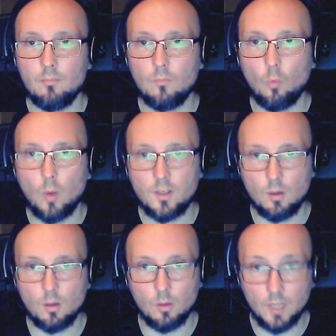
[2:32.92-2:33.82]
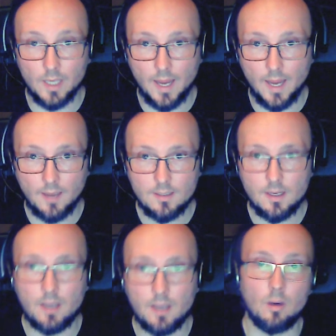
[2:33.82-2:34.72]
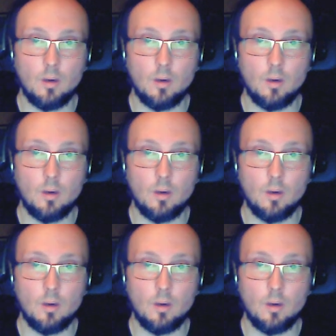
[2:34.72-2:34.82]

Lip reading: what you're looking at in your